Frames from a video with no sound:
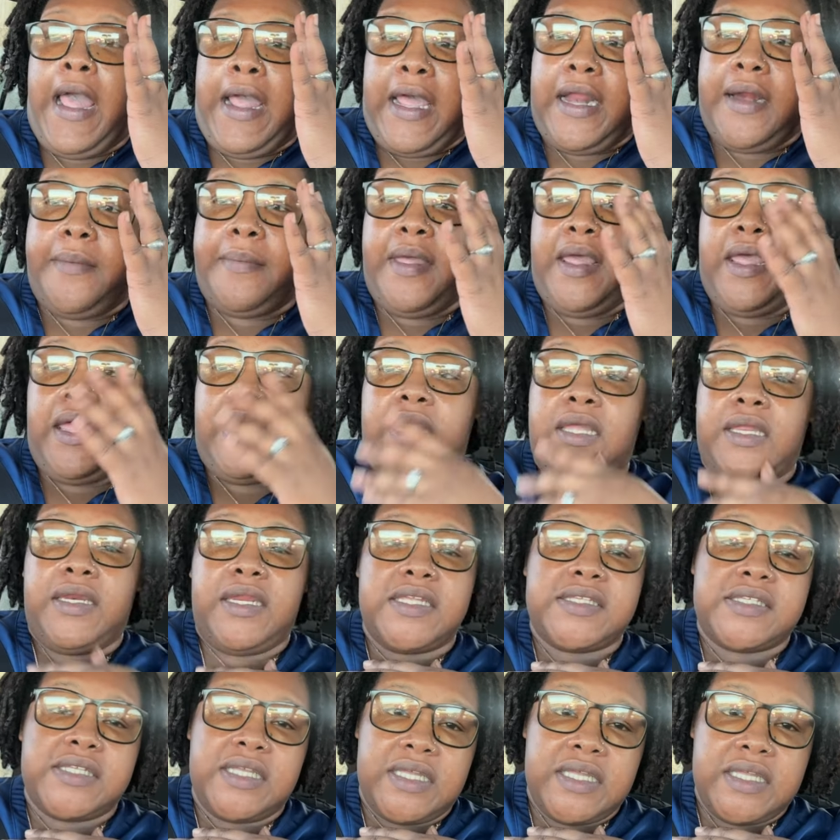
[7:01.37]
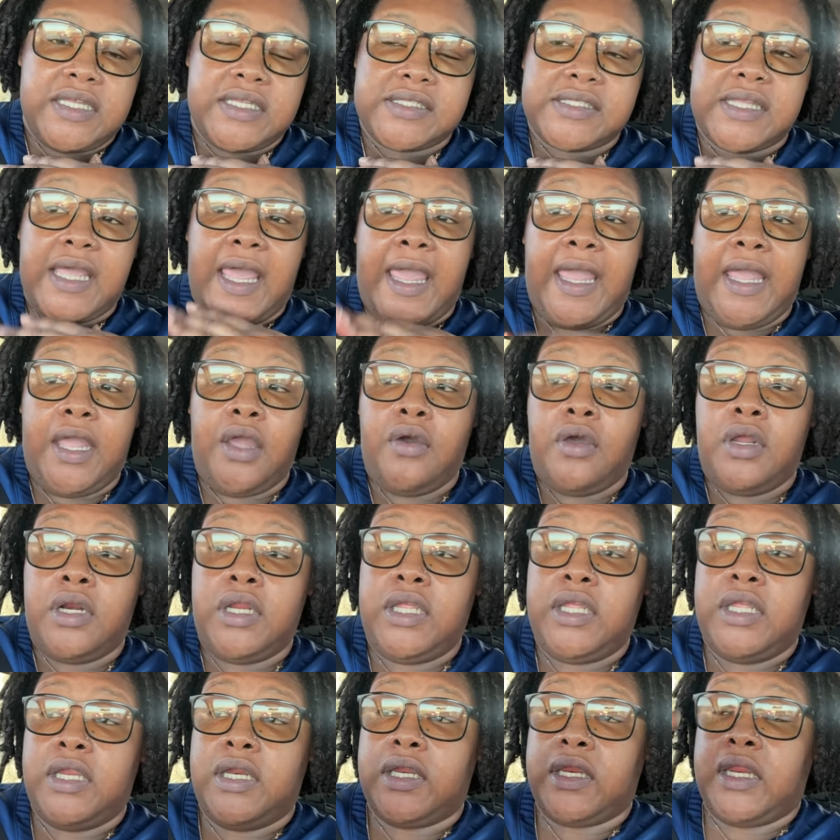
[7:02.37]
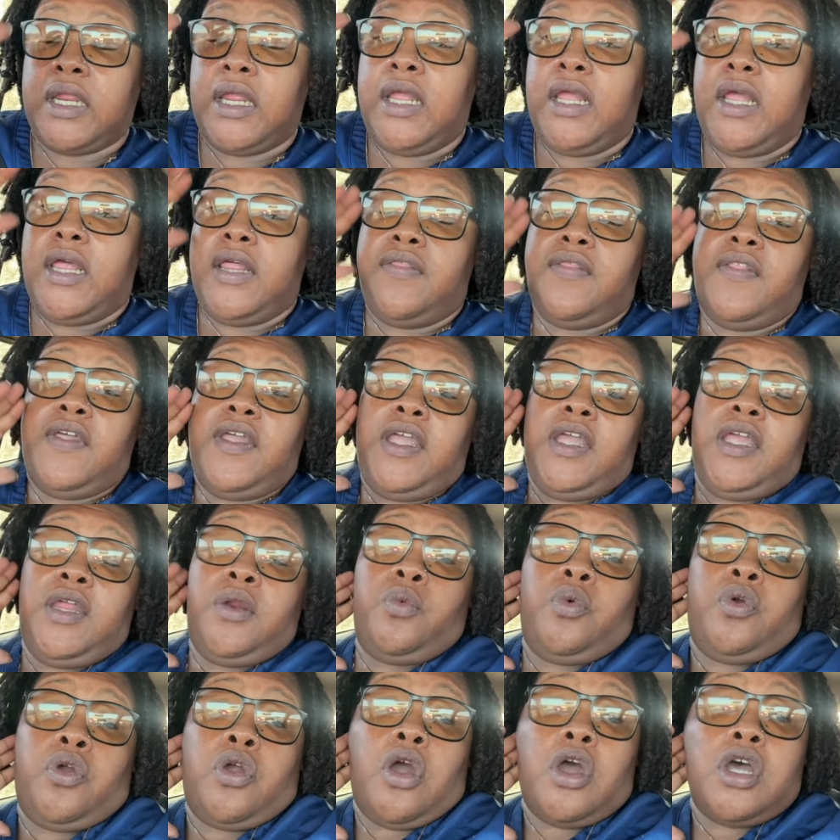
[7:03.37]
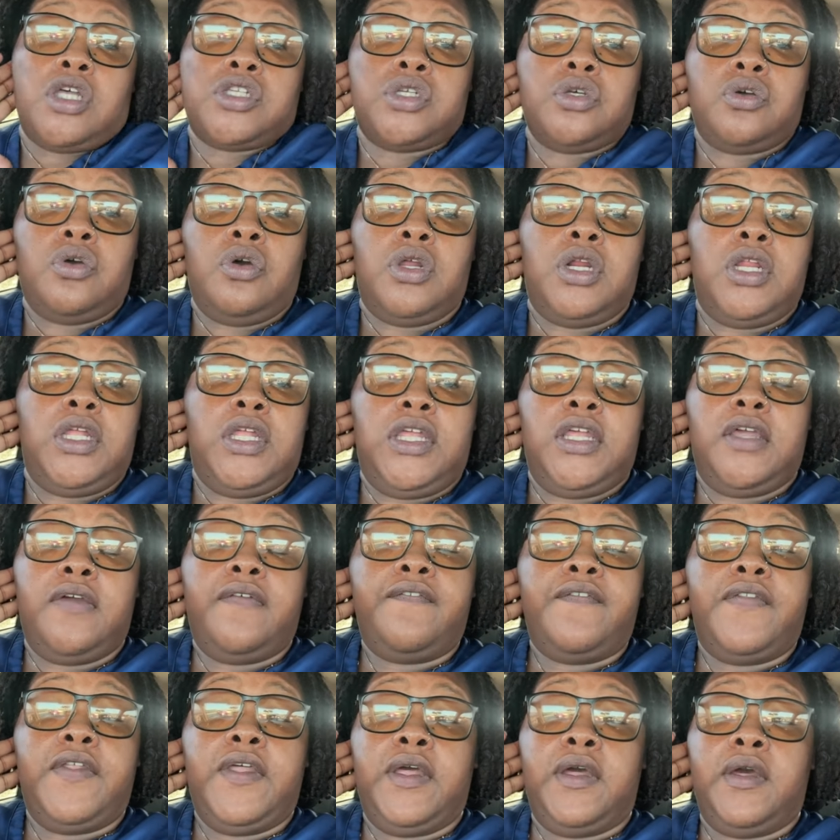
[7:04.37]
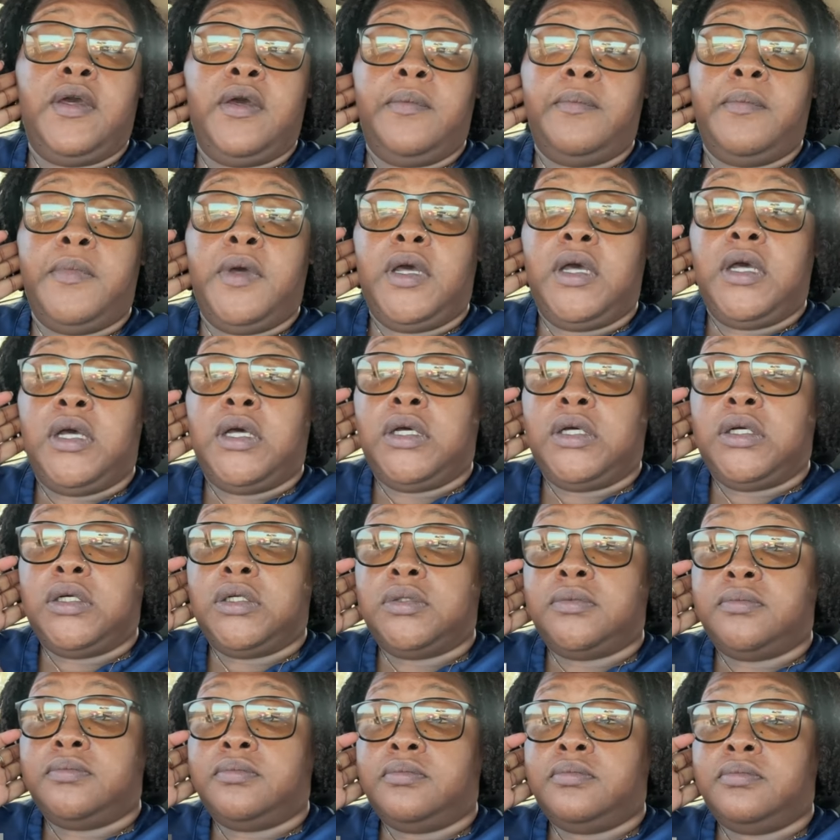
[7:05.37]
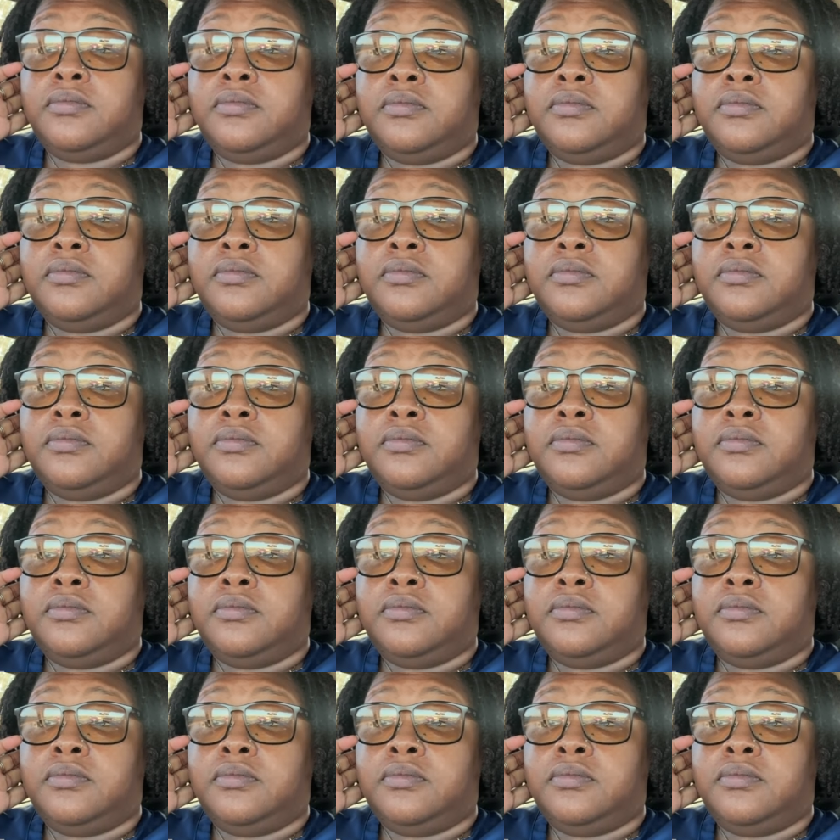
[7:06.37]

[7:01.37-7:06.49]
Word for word: got a bag that says A on it, and then we're also going to gift them um,